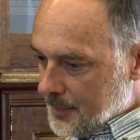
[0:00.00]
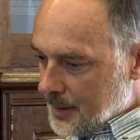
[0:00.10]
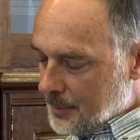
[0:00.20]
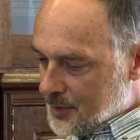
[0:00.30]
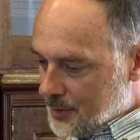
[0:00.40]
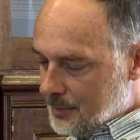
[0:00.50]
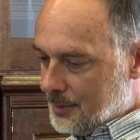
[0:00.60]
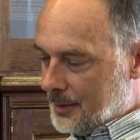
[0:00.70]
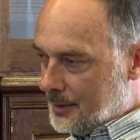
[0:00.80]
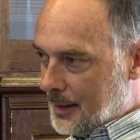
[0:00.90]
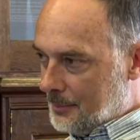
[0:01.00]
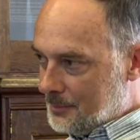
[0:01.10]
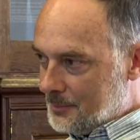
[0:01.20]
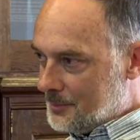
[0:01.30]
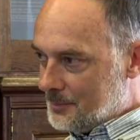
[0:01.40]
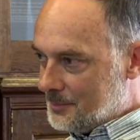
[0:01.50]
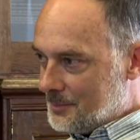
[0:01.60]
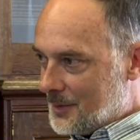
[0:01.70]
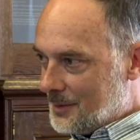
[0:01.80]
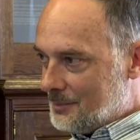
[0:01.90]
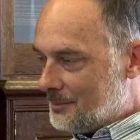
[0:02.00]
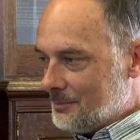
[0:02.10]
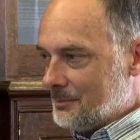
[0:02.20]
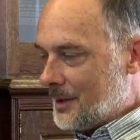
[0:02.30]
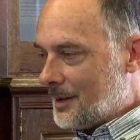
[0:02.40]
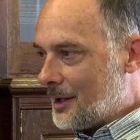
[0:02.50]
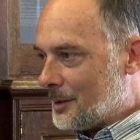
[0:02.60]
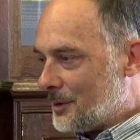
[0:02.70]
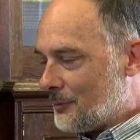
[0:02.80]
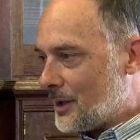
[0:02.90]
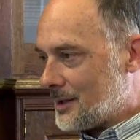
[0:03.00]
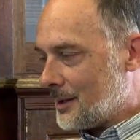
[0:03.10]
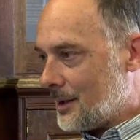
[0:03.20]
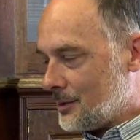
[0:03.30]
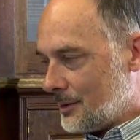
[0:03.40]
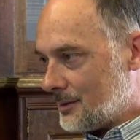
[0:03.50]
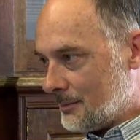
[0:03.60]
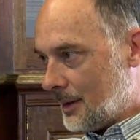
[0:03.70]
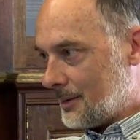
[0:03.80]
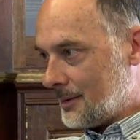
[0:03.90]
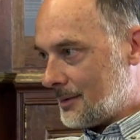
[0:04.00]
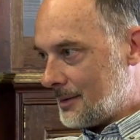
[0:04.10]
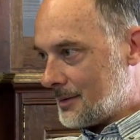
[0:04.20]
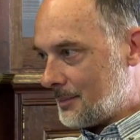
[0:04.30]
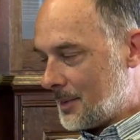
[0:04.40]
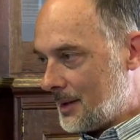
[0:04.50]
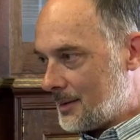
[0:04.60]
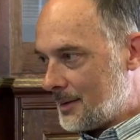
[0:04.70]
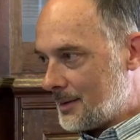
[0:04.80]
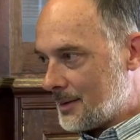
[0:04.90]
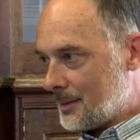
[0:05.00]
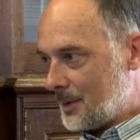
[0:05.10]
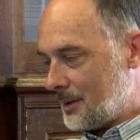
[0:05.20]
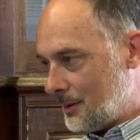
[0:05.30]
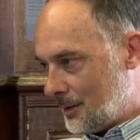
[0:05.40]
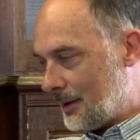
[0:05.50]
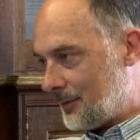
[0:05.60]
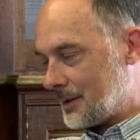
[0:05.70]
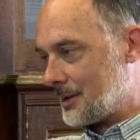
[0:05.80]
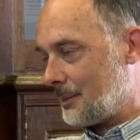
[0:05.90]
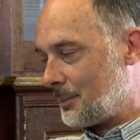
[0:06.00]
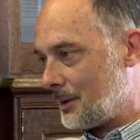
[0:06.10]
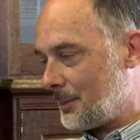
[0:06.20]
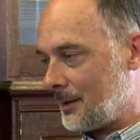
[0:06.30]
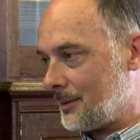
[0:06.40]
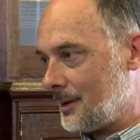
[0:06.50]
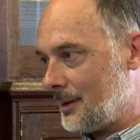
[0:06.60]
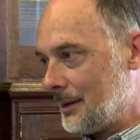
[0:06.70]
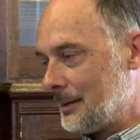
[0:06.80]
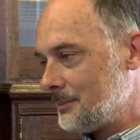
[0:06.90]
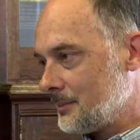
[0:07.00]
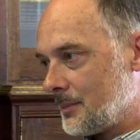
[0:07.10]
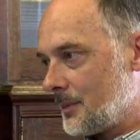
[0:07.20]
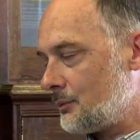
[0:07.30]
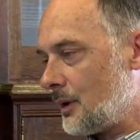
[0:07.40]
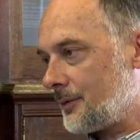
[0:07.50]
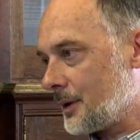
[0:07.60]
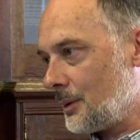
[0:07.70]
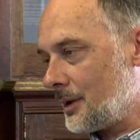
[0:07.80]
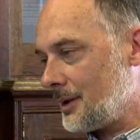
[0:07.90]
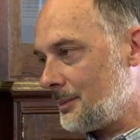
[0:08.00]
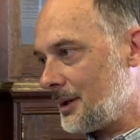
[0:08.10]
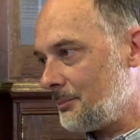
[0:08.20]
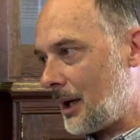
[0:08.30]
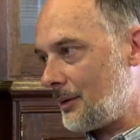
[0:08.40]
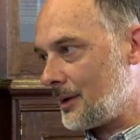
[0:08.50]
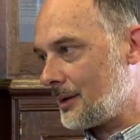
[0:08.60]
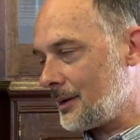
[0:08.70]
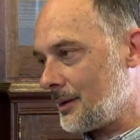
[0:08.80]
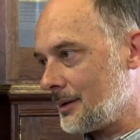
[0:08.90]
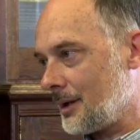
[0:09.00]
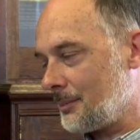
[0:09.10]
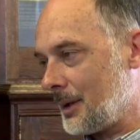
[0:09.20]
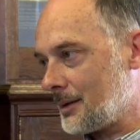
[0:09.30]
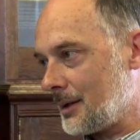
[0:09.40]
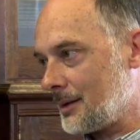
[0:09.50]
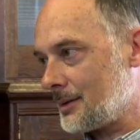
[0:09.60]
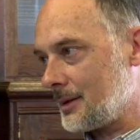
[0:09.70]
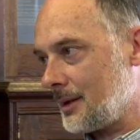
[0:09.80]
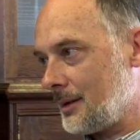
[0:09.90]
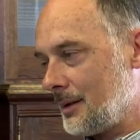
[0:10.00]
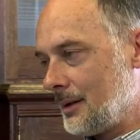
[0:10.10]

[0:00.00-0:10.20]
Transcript: I'm sure that that argument of resignation is right in, in some cases. I mean, you gave an example about the... the rough equality between baryon and, and dark matter density.